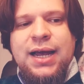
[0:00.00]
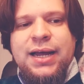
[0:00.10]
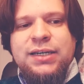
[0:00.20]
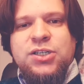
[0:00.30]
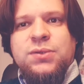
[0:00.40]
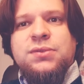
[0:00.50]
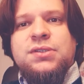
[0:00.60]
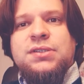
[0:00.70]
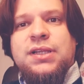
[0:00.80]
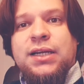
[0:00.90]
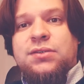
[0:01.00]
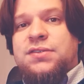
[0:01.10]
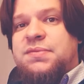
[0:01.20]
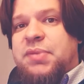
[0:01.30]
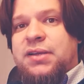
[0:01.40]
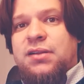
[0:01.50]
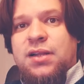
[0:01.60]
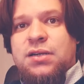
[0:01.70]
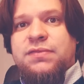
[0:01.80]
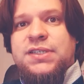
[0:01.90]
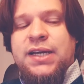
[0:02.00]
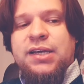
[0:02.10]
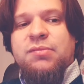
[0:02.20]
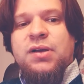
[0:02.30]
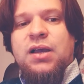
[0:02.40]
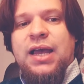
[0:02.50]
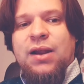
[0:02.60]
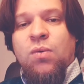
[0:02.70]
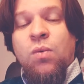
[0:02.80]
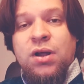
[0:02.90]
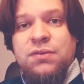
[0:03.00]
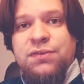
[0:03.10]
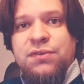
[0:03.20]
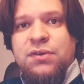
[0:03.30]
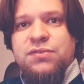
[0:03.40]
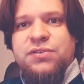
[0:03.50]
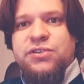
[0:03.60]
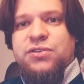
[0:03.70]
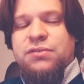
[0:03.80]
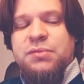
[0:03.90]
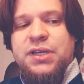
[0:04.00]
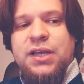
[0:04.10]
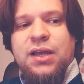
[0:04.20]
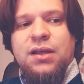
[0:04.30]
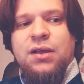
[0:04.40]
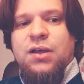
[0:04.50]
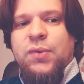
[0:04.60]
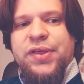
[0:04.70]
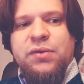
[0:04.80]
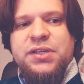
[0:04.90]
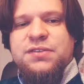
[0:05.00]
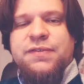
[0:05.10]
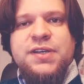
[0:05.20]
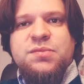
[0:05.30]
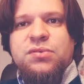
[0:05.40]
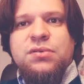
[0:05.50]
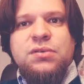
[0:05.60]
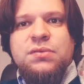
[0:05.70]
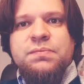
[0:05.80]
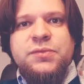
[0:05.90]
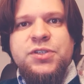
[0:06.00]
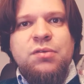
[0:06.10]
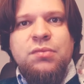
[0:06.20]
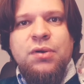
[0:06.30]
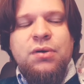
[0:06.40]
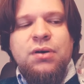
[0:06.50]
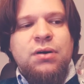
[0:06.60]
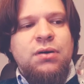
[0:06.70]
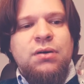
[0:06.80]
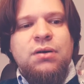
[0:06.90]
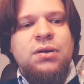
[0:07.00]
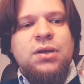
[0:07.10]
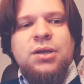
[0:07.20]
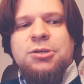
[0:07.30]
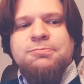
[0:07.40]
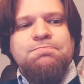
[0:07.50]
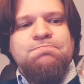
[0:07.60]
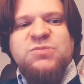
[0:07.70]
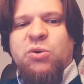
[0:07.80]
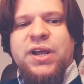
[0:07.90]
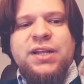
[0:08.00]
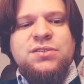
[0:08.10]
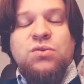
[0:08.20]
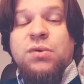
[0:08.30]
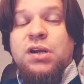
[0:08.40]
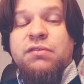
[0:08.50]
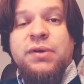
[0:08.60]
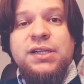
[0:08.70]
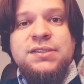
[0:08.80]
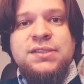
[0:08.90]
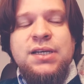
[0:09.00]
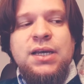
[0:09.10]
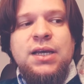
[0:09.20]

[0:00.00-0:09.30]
I don't like to spend a lot of time at once on social media, whether it's Facebook, Tumblr, or Reddit, or whatever else.